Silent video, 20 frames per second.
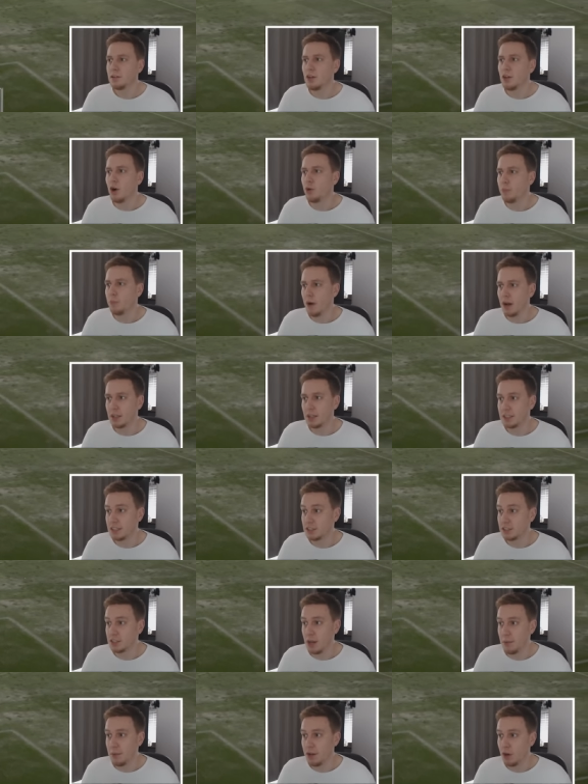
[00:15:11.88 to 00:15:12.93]
Dolberg, since
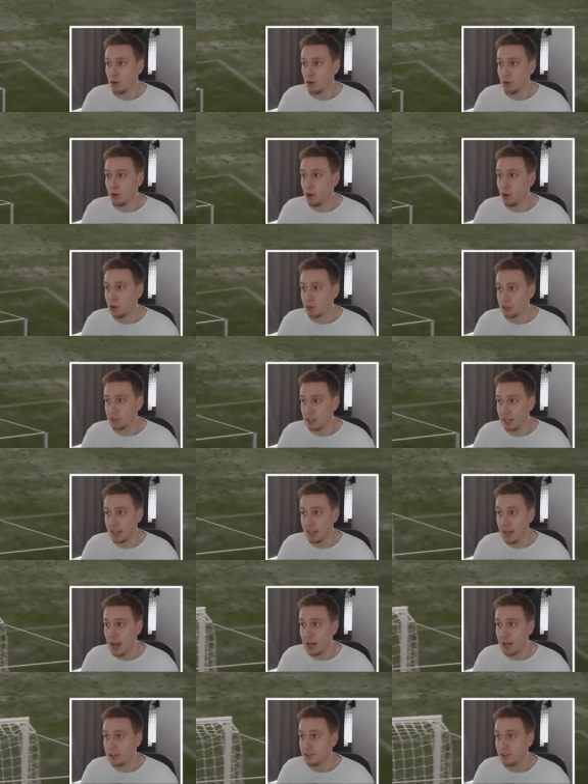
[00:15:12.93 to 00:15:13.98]
coming on, honestly,
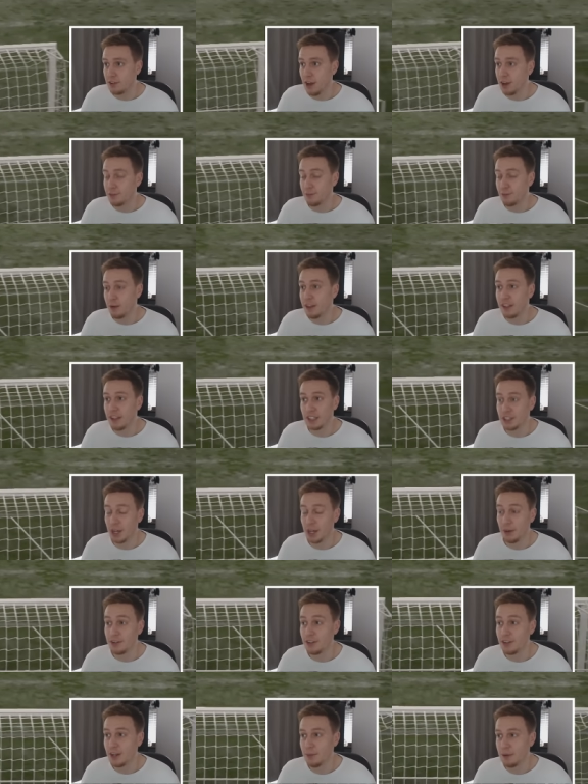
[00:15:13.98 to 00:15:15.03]
has, has run the show.
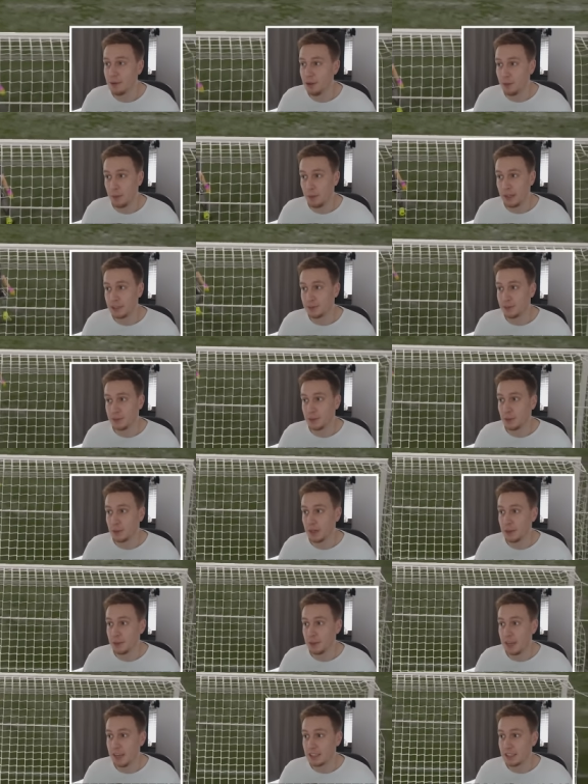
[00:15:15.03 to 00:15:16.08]
He's only been on the pitch for twenty
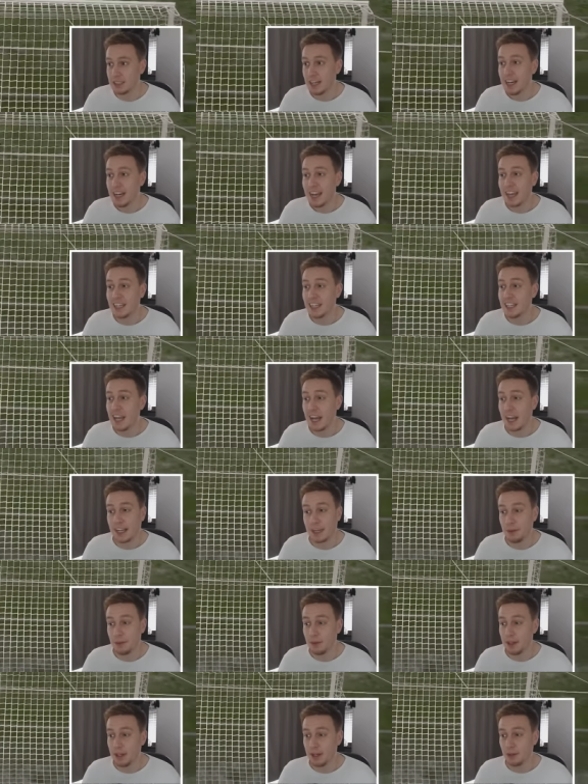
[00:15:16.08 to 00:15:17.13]
minutes.
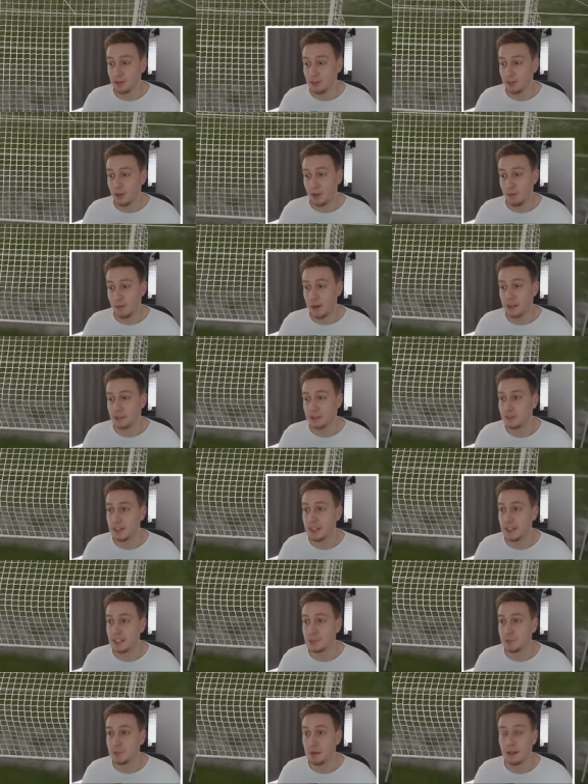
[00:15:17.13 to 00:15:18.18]
Iñaki Williams, not the best
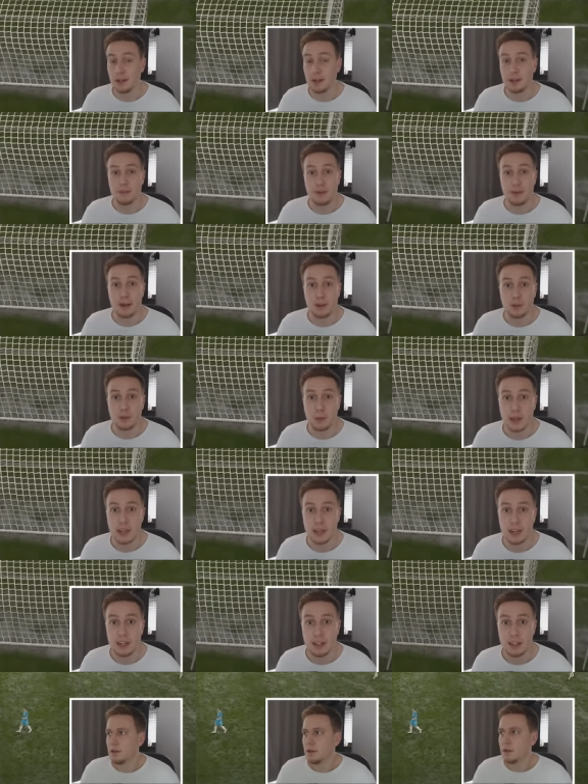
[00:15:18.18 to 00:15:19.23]
finish, but it found its way
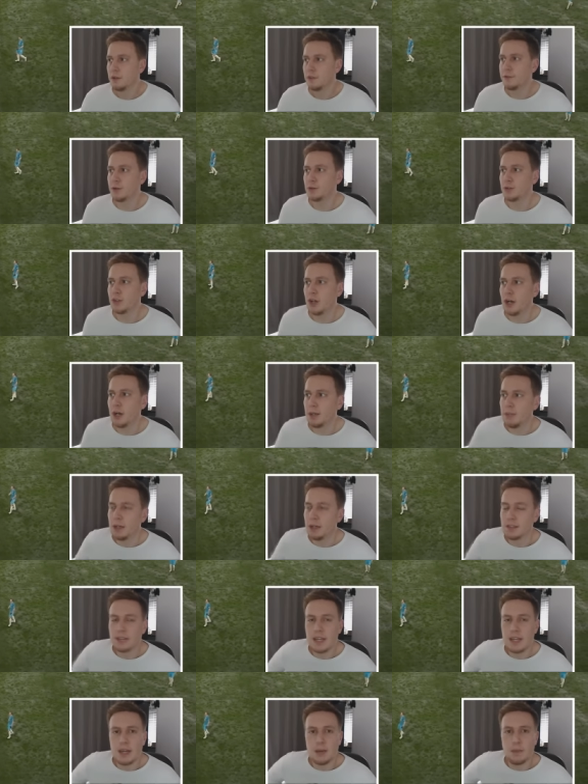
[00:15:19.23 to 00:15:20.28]
in. Full-time,
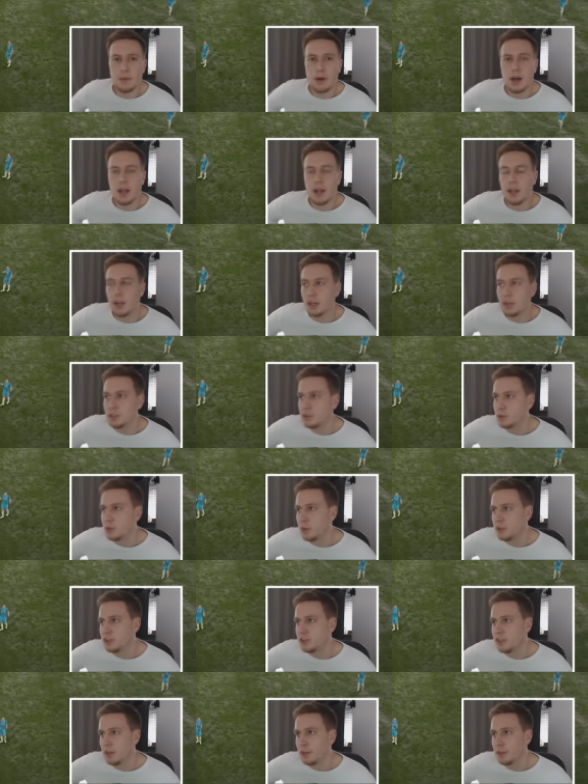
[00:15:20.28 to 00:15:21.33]
Zenit one,
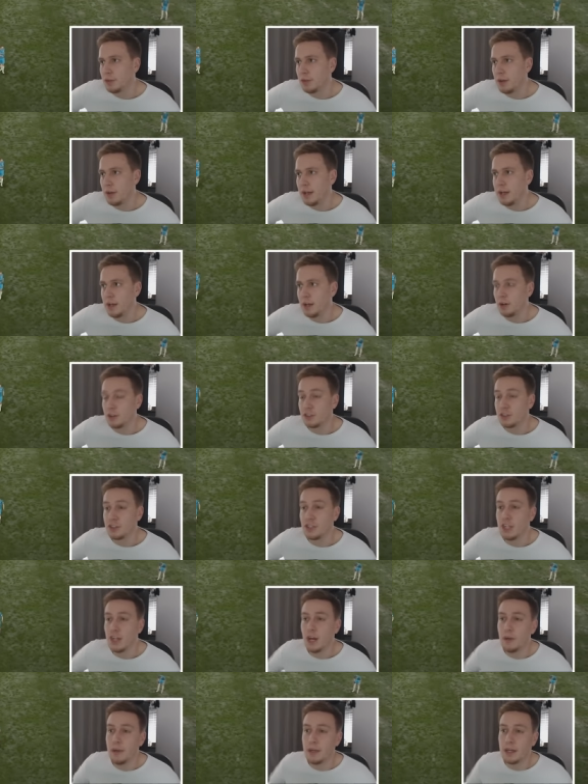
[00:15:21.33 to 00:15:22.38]
Swansea three on a
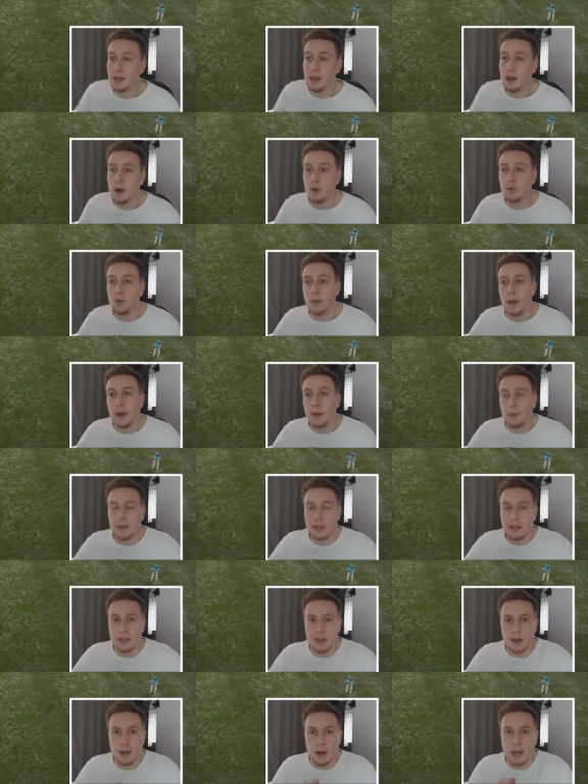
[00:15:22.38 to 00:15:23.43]
snowy, cold, wet,
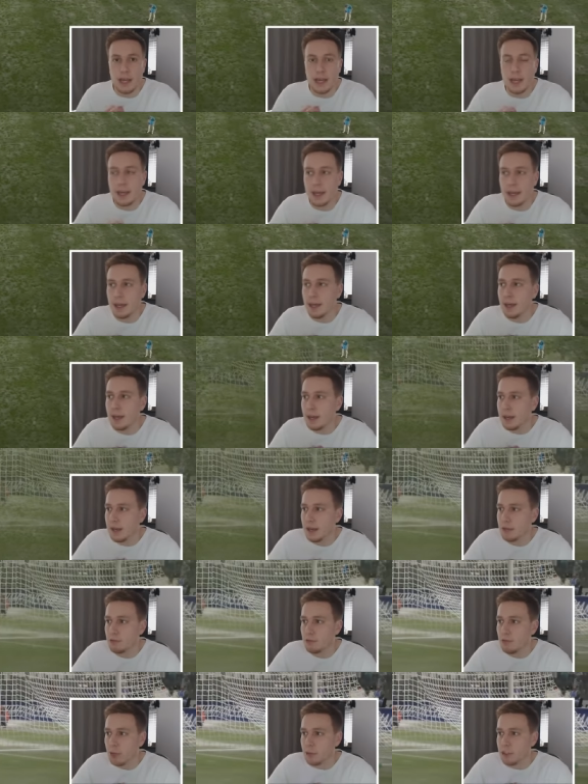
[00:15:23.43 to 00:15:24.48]
windy night here
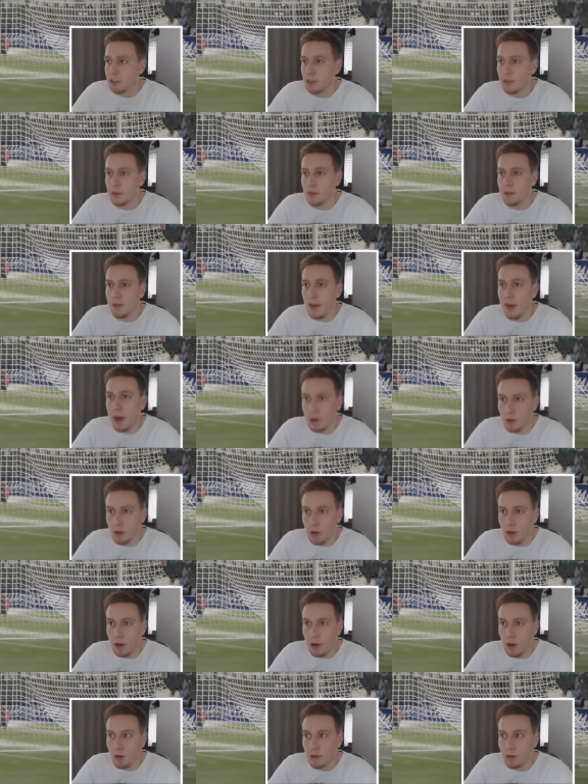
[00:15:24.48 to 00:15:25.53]
in Russia. We've held
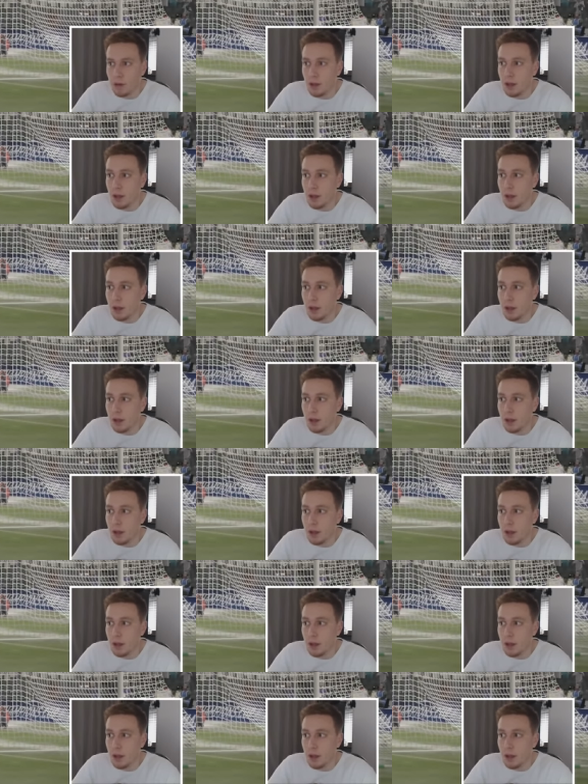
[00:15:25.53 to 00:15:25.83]
our own,